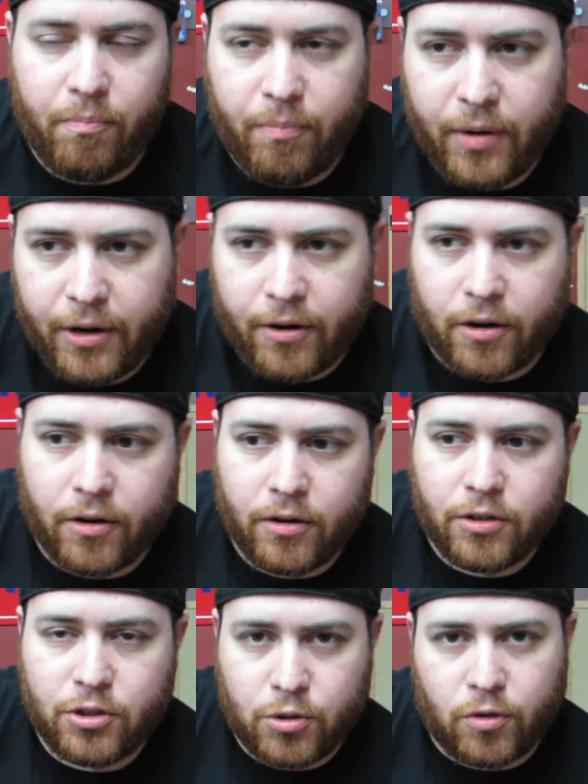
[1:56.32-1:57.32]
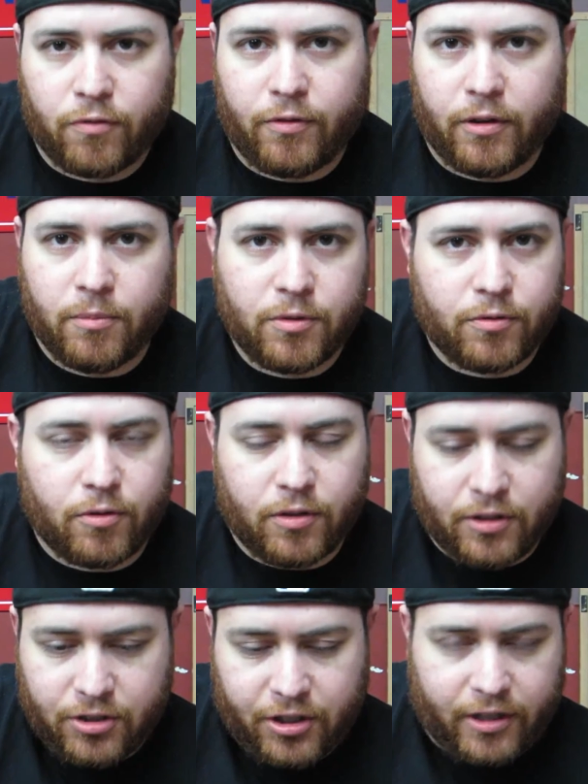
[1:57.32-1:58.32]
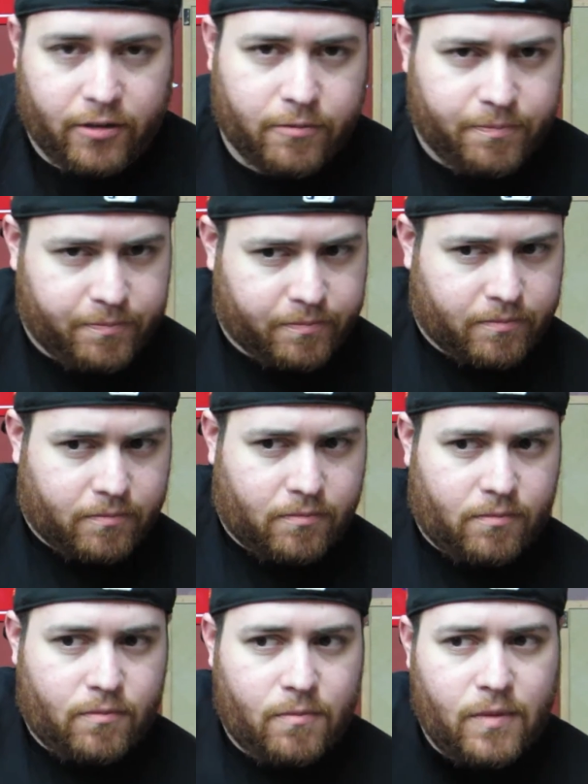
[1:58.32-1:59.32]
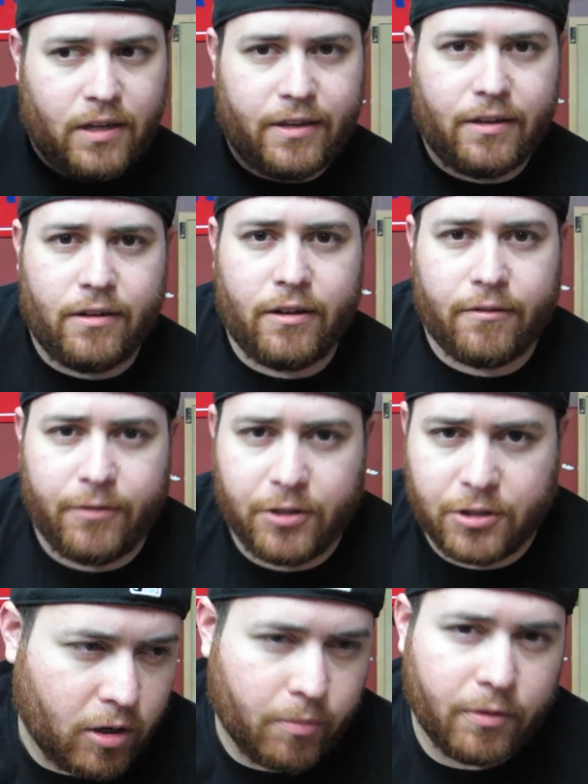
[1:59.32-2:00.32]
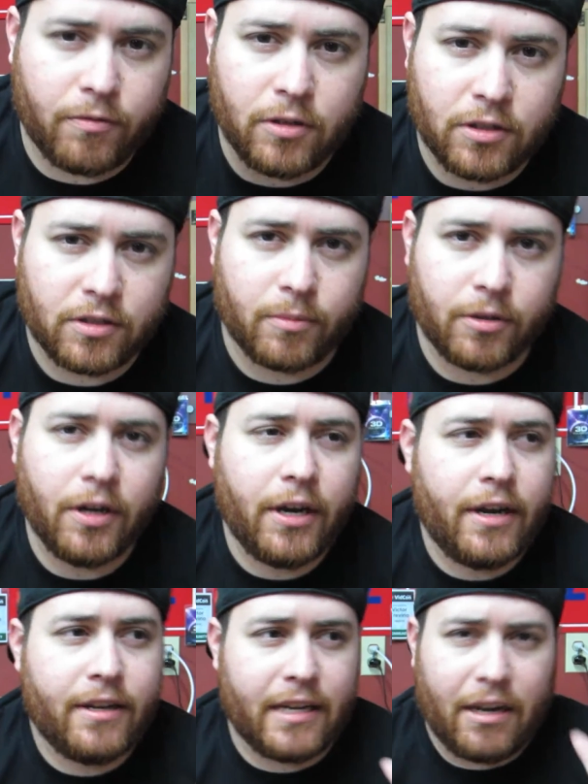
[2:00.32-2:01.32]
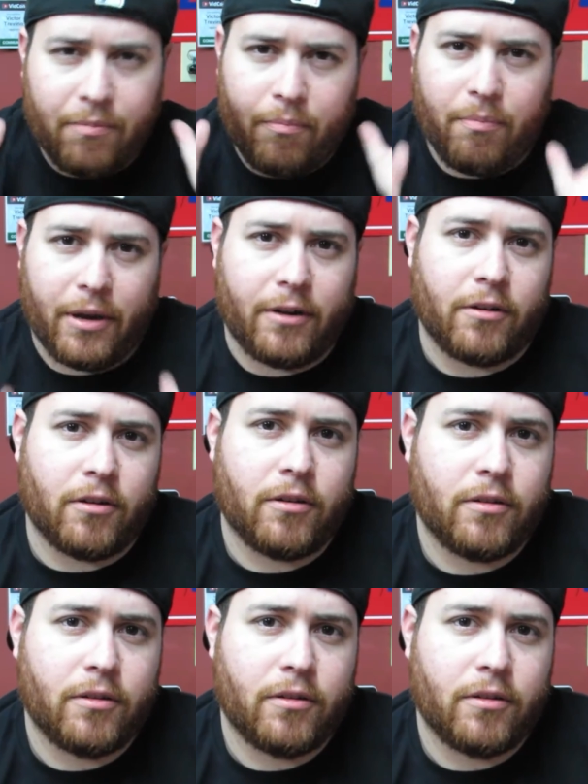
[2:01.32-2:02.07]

bigger short films for this channel in the near future, hoping for the summer to have better